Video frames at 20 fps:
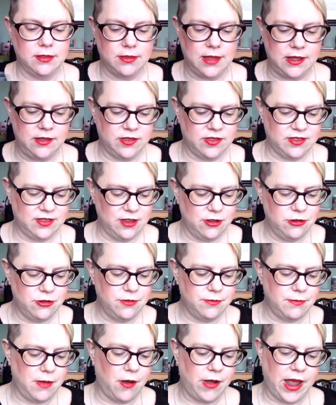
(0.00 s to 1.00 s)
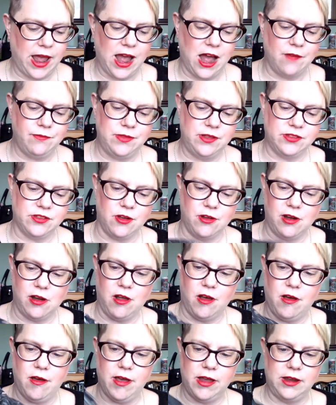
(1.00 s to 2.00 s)
they still might have this
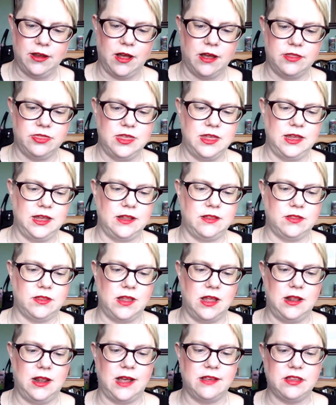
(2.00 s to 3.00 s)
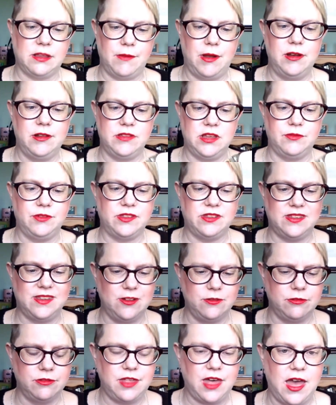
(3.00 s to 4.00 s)
online. I think it last time I looked, it was
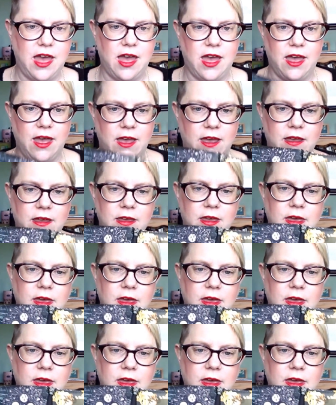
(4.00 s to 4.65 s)
still there.